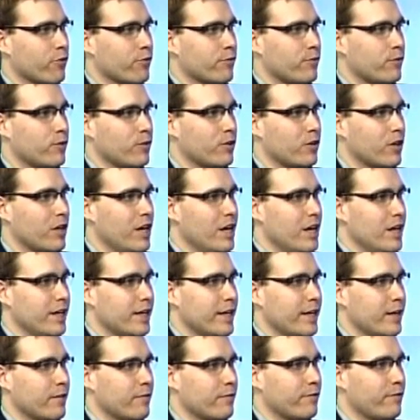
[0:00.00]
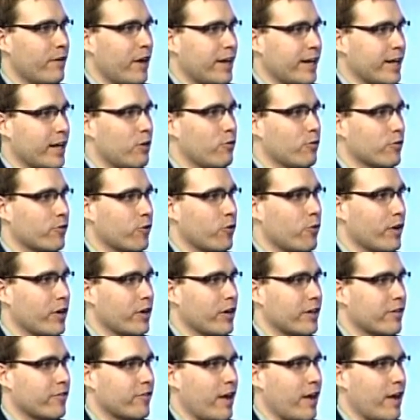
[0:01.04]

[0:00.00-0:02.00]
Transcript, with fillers: that's useful in finding out what's going